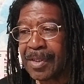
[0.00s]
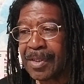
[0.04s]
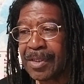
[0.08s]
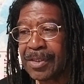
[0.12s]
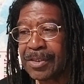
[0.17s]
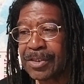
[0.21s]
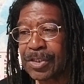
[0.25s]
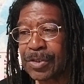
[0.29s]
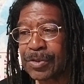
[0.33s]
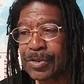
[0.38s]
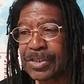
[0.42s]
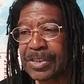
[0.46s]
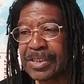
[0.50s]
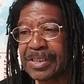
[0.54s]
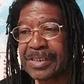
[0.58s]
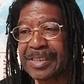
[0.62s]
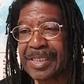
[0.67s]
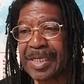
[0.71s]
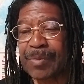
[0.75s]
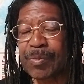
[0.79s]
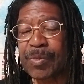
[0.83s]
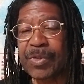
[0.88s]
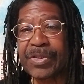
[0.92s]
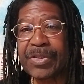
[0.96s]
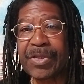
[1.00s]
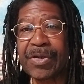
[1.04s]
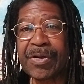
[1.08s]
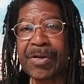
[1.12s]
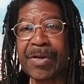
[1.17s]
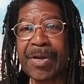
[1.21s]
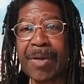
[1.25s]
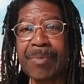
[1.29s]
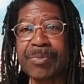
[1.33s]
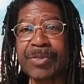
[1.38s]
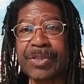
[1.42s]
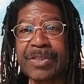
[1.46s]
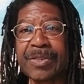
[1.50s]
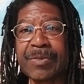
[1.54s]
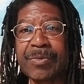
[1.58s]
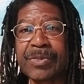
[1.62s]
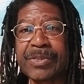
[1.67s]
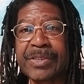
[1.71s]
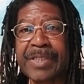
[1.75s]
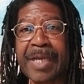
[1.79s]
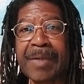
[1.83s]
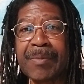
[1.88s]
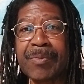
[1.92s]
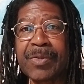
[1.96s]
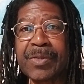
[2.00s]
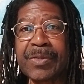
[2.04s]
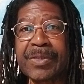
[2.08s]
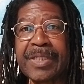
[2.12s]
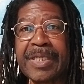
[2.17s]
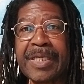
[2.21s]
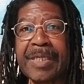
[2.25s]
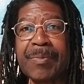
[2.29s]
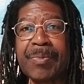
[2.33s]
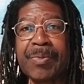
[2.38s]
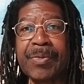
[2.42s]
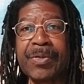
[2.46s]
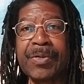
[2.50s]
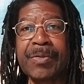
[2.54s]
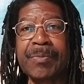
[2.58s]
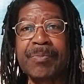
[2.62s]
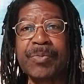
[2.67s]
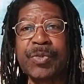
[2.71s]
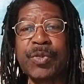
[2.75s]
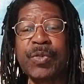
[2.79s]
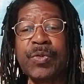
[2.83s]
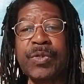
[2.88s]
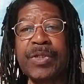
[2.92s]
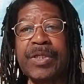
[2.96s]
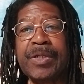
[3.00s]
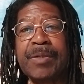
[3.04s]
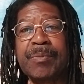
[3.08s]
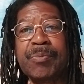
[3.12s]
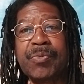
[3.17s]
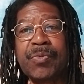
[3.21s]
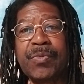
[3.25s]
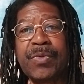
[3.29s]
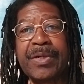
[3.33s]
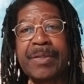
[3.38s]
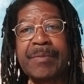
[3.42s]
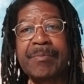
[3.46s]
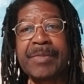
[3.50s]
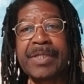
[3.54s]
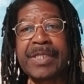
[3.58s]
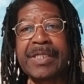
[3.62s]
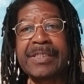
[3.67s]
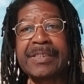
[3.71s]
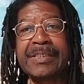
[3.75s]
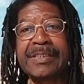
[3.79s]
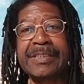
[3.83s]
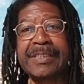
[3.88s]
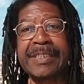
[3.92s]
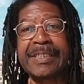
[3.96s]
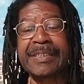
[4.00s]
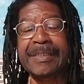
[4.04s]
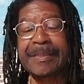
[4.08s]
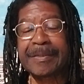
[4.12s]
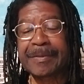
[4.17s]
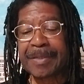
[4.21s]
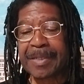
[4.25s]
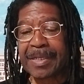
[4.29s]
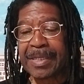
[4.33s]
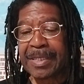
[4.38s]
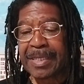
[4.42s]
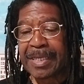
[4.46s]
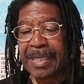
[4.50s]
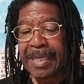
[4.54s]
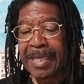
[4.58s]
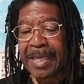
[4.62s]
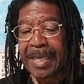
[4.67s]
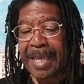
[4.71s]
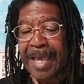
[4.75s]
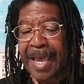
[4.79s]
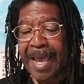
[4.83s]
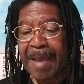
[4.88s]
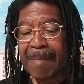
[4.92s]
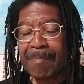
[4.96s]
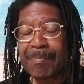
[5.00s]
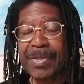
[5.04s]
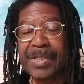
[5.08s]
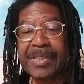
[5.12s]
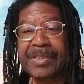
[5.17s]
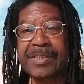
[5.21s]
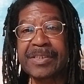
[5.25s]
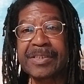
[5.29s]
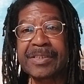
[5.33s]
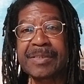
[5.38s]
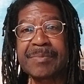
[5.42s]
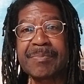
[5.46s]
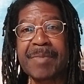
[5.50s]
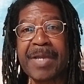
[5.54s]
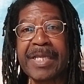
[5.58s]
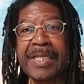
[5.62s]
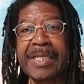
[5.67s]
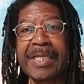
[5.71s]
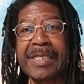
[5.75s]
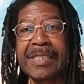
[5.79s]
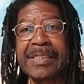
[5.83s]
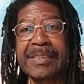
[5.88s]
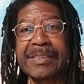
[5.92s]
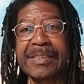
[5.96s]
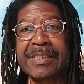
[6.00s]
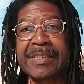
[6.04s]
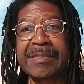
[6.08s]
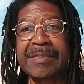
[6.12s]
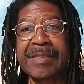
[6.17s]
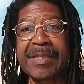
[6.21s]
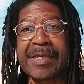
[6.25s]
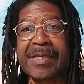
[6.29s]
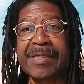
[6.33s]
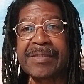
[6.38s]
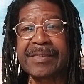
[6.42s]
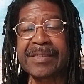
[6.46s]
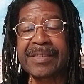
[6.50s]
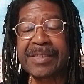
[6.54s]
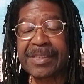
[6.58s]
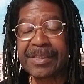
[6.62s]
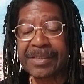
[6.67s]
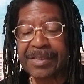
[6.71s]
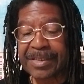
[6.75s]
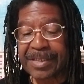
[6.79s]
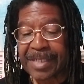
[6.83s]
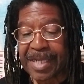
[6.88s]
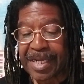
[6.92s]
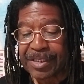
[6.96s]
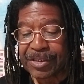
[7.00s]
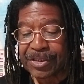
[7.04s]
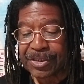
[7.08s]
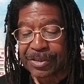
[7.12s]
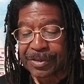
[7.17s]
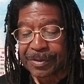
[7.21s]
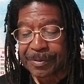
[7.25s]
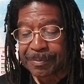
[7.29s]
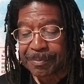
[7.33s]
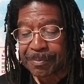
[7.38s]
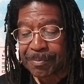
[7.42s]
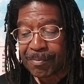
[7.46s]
So she said with her help, she was able to keep her beauty appointments and have business meetings and things of this nature.